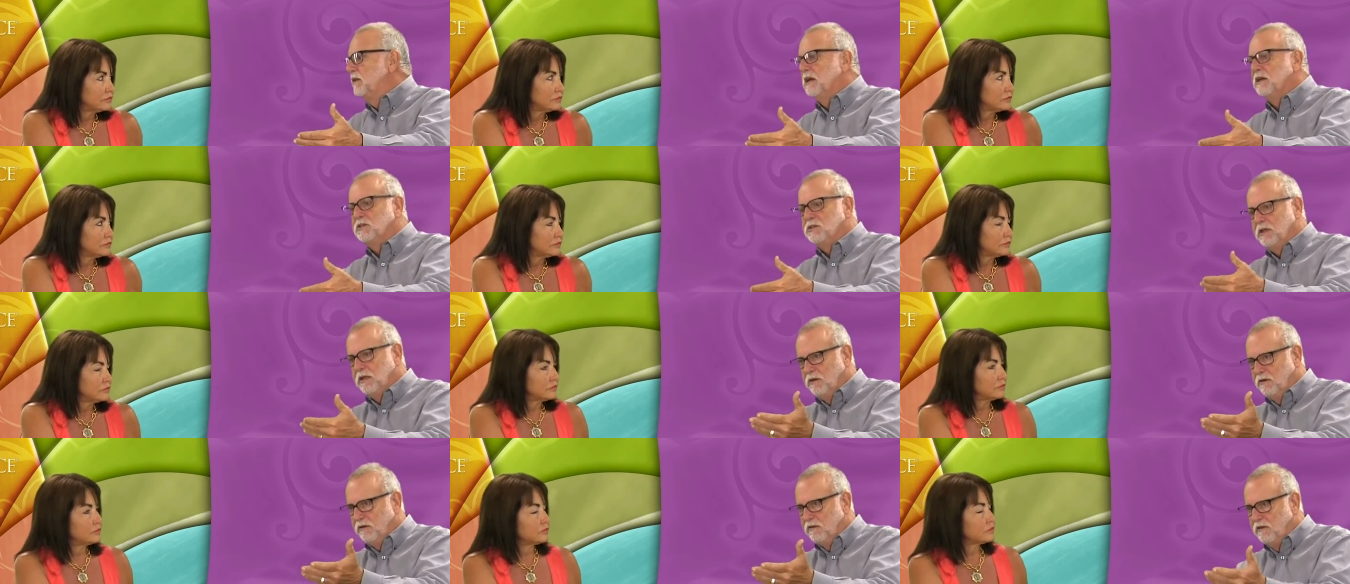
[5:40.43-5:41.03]
Speaker 1: I
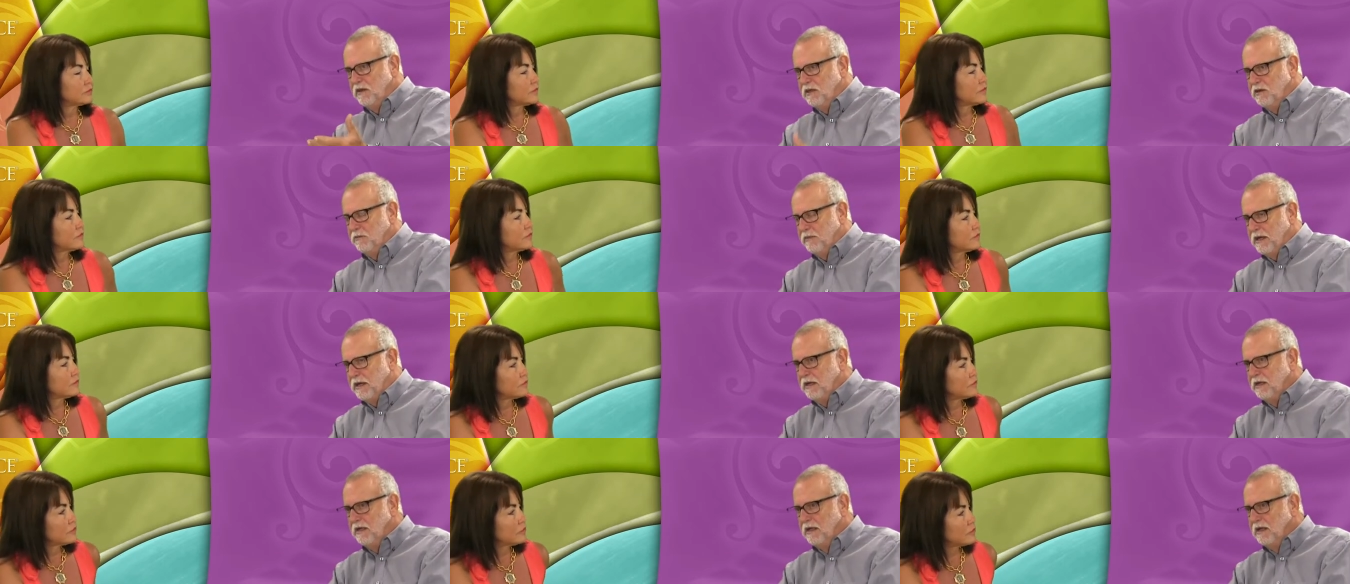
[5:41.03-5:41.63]
sit here and think
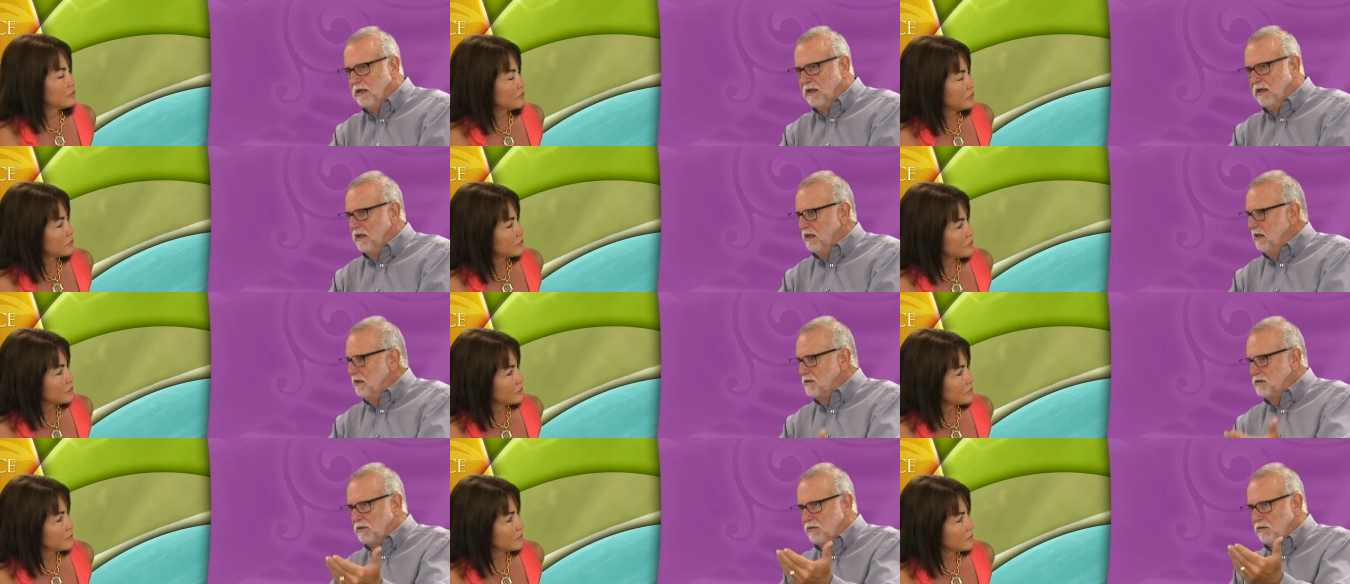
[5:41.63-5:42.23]
about it,
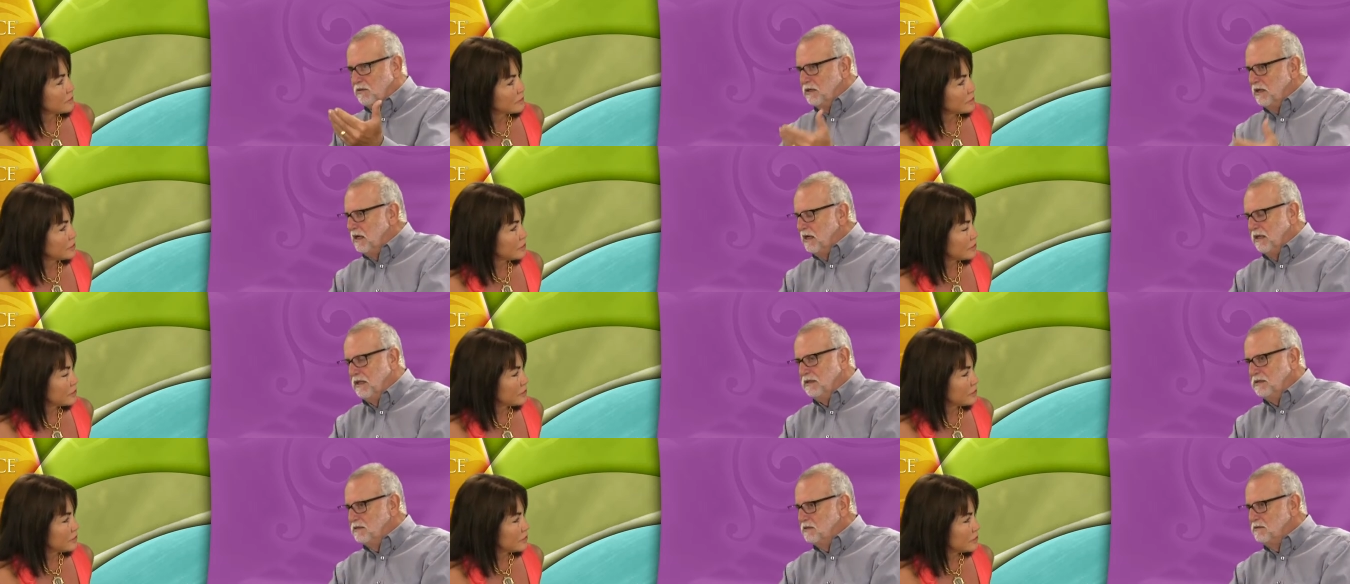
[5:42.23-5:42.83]
and say, well, yeah,
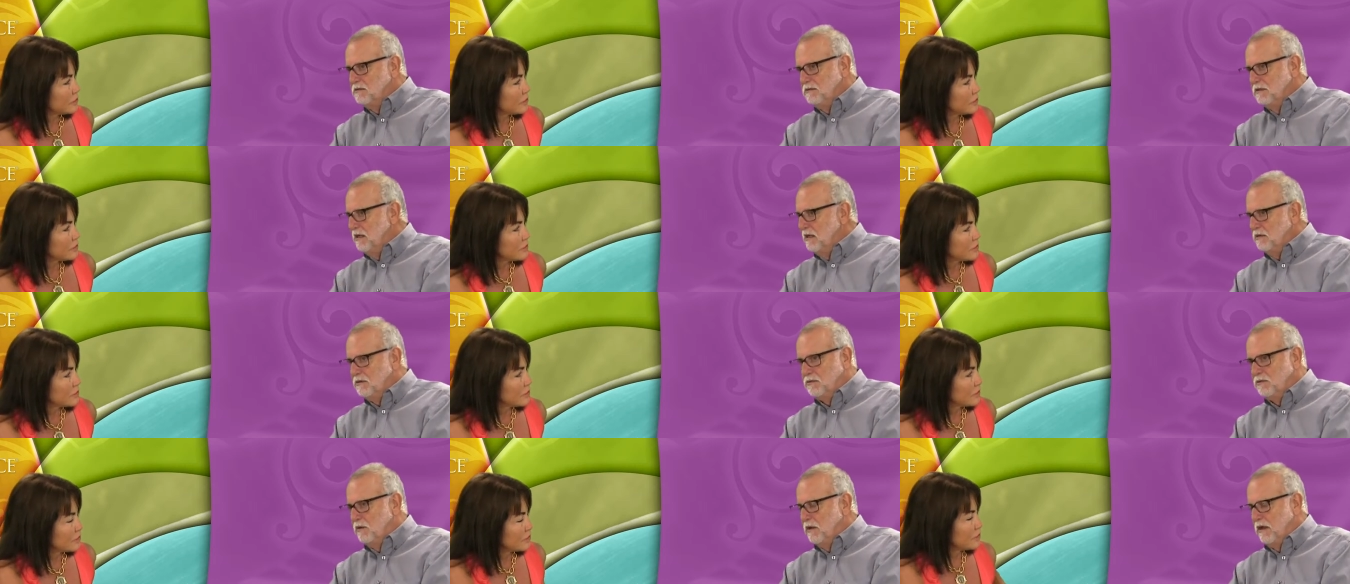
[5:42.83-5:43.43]
that's
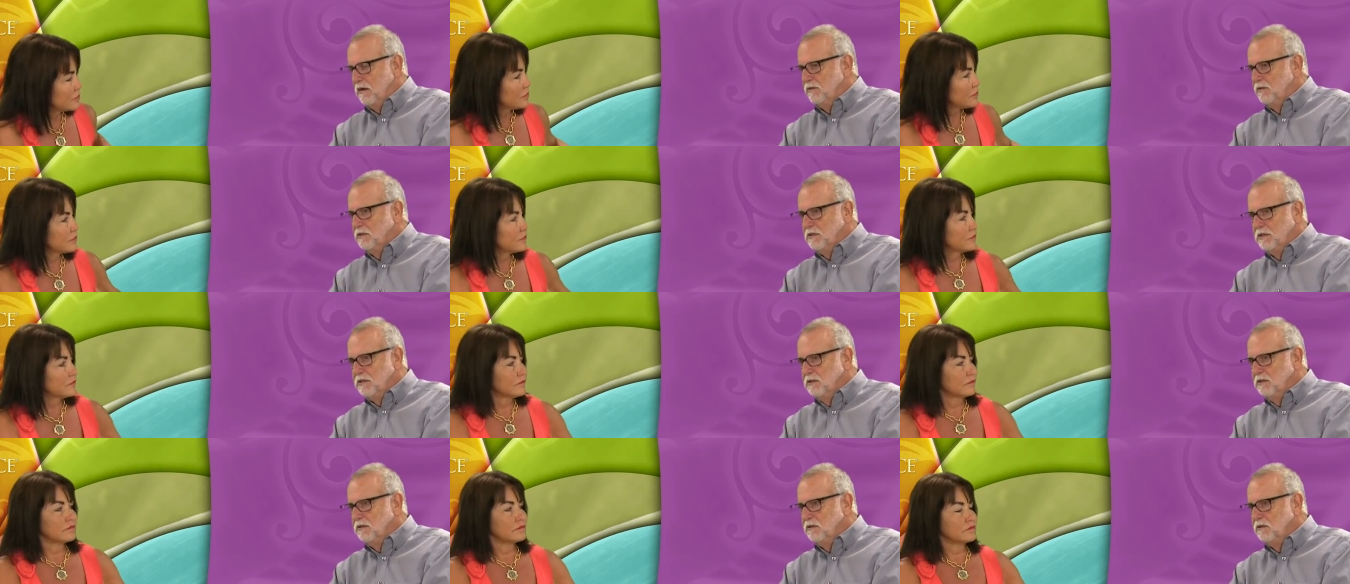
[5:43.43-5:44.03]
that's what I would
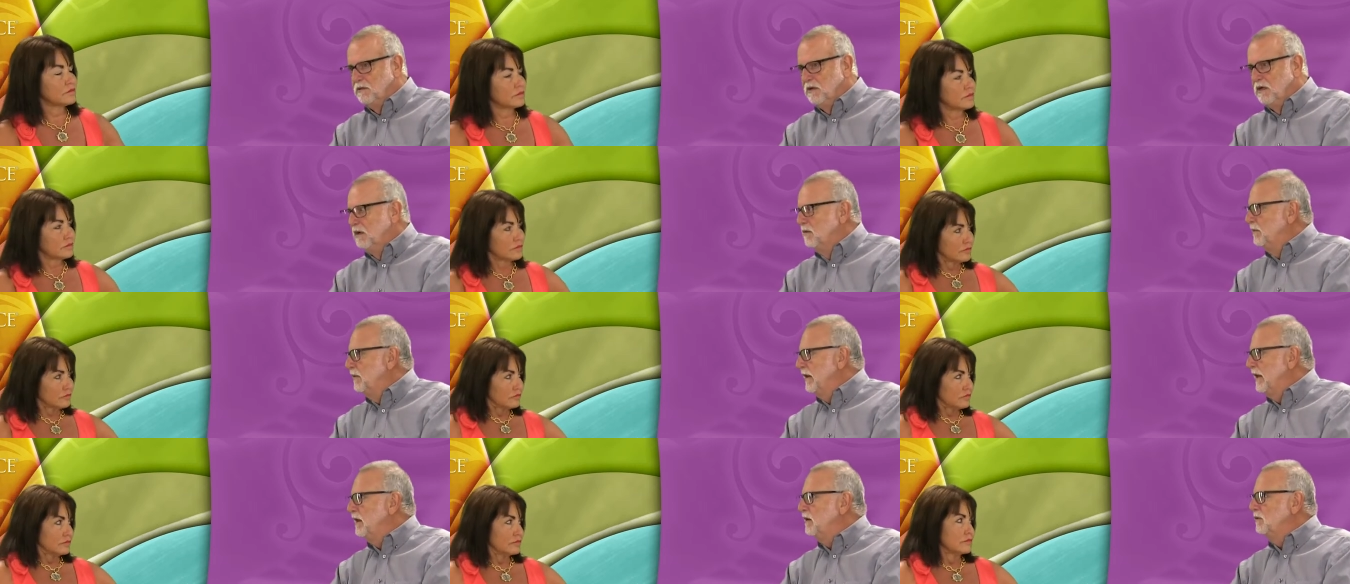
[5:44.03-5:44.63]
do,
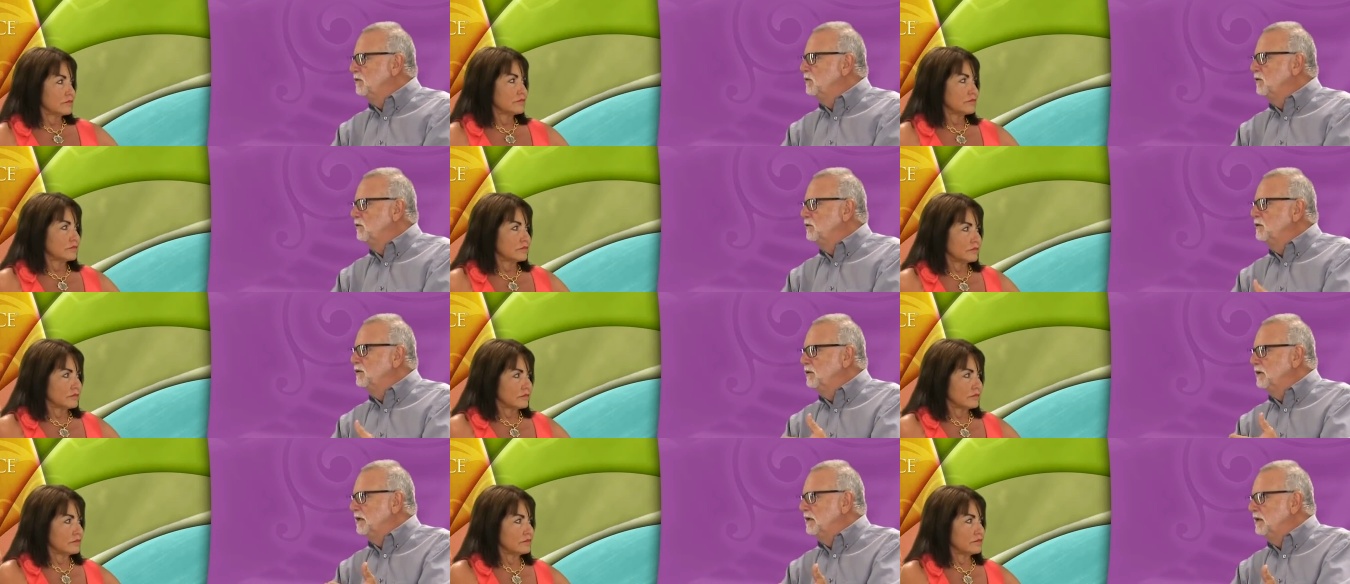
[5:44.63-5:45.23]
but I don't go
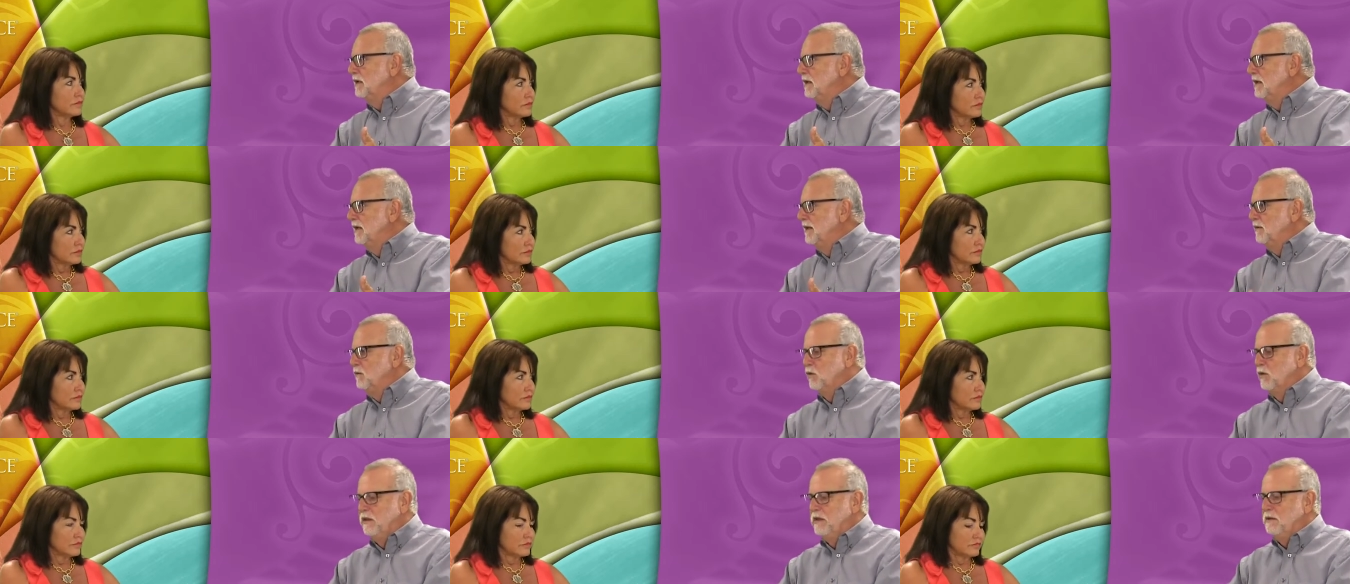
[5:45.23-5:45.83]
do it
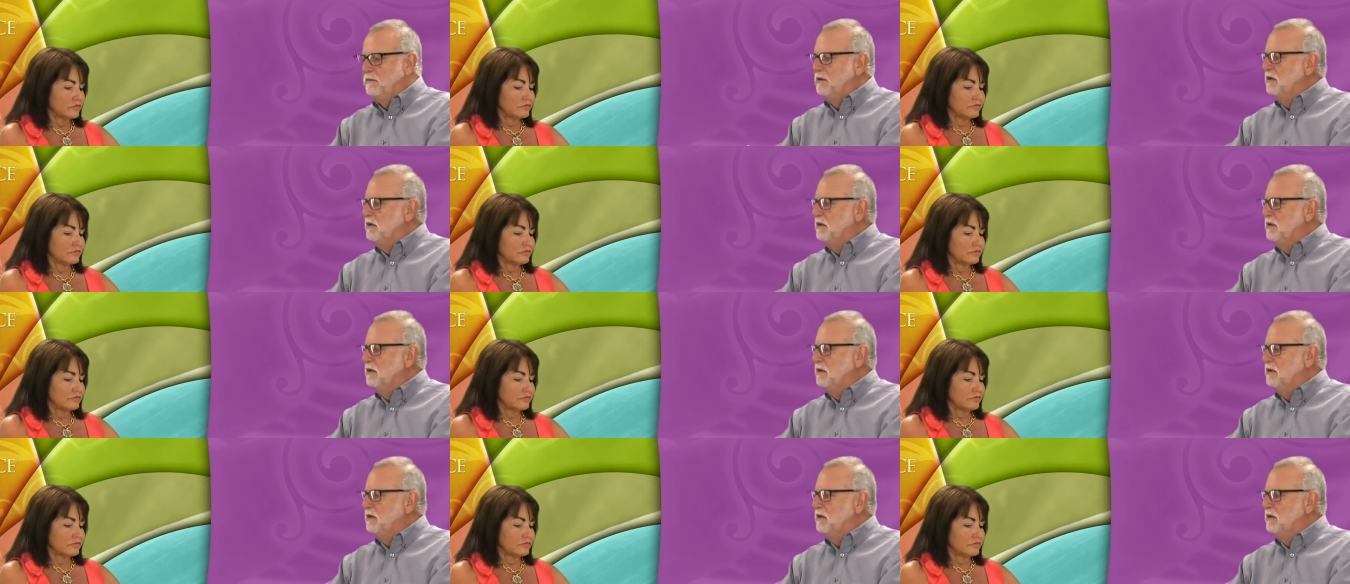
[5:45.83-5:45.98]
where they